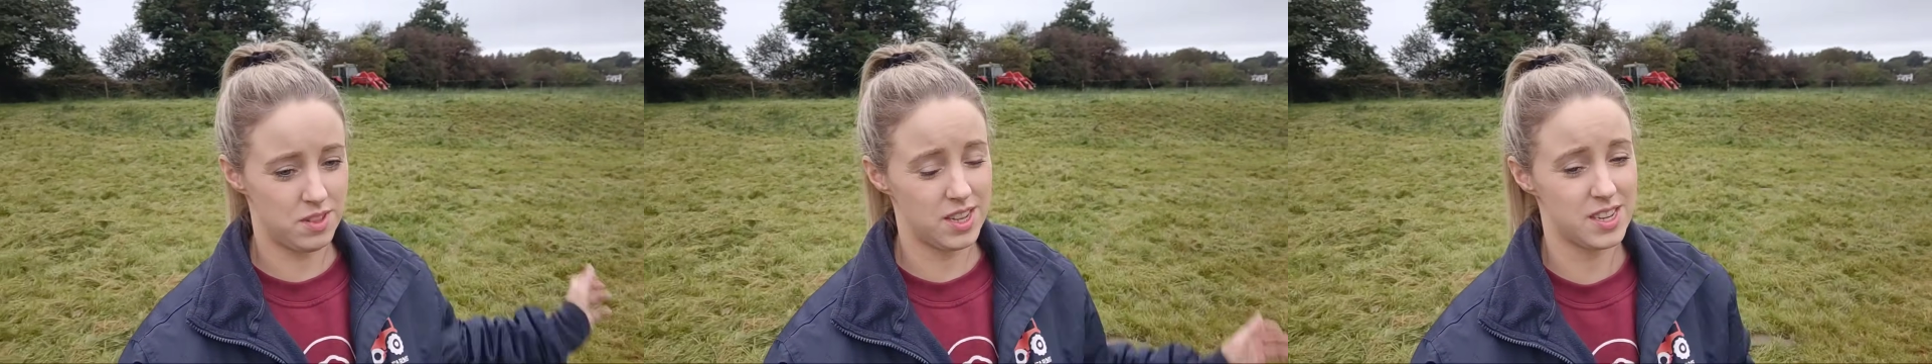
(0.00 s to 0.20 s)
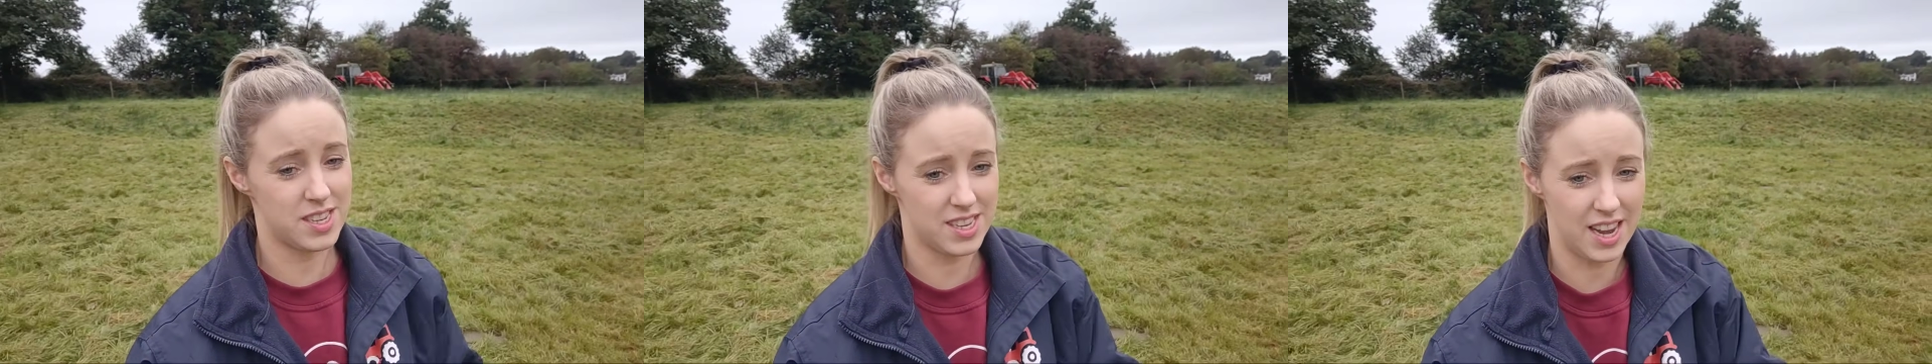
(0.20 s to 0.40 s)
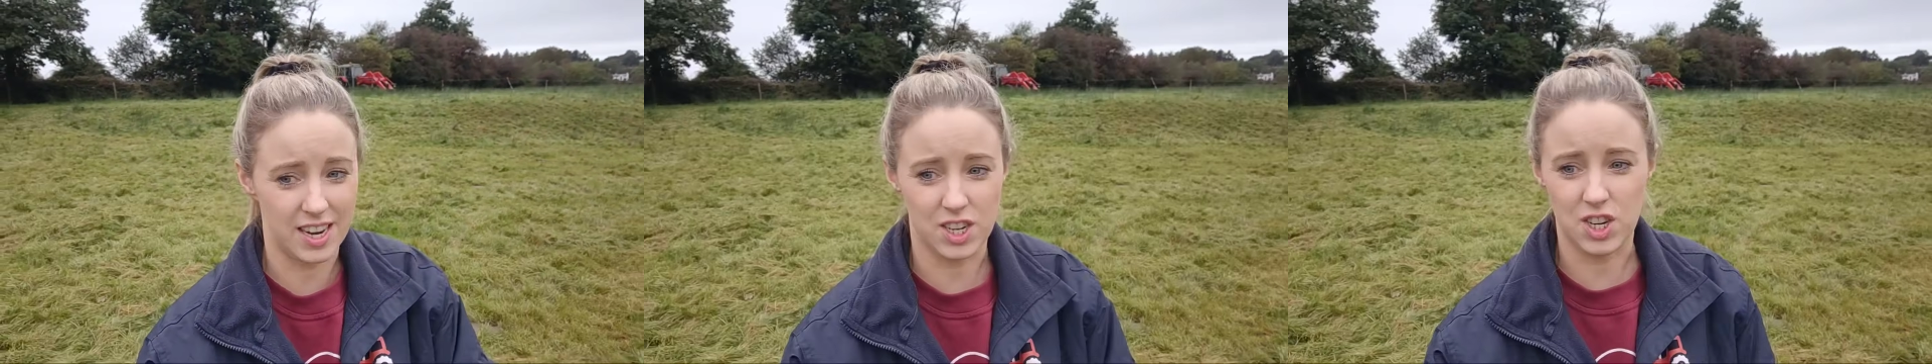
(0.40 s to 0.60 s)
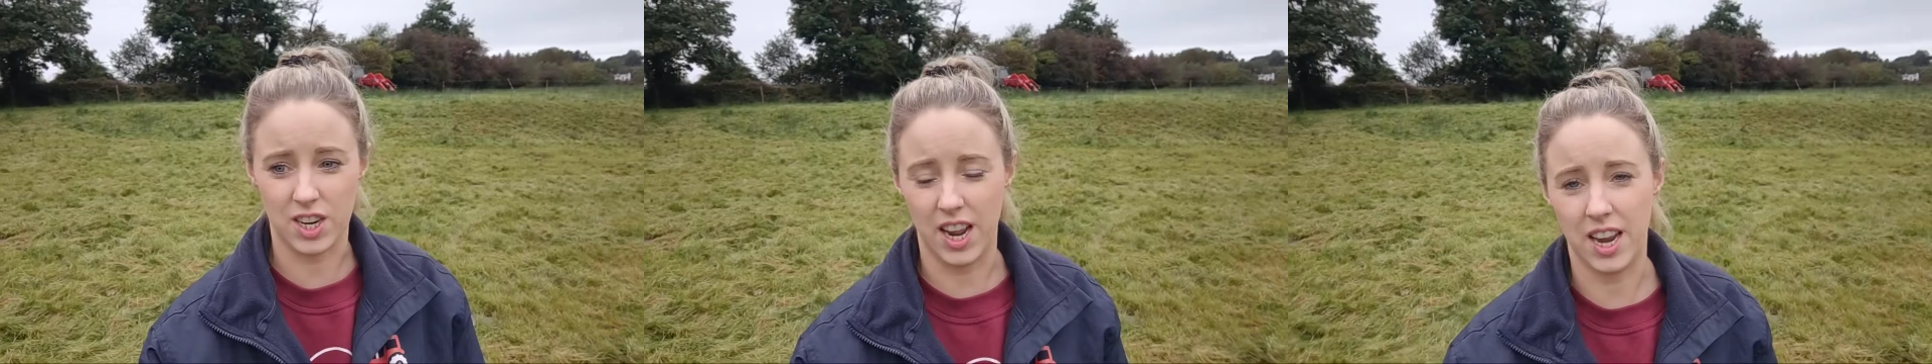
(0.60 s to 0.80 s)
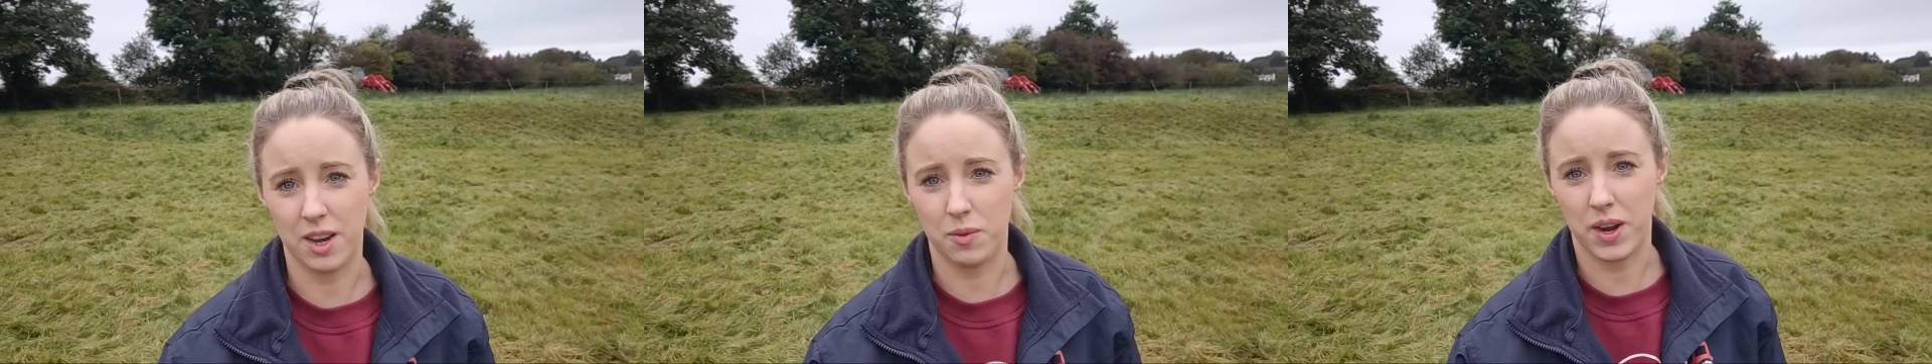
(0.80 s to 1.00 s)
this section
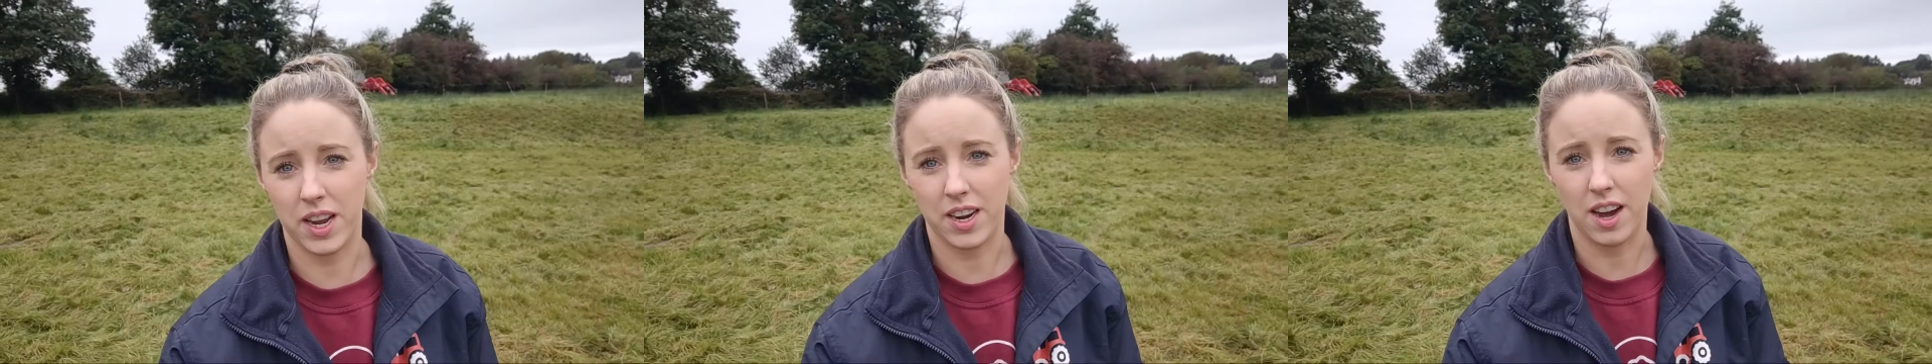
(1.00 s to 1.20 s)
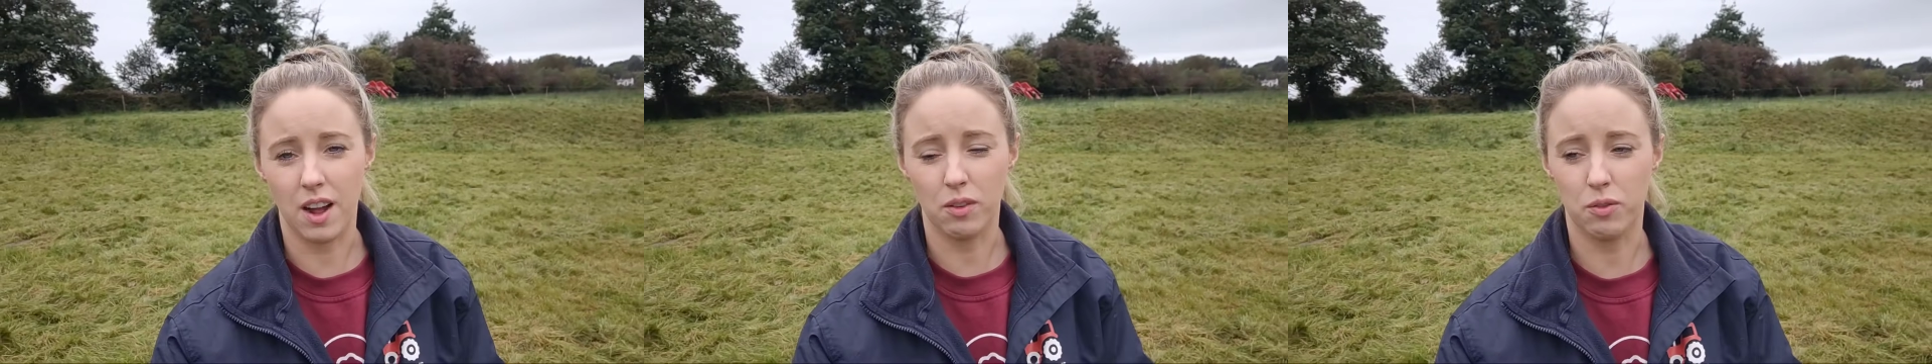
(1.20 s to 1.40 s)
anyway and I'll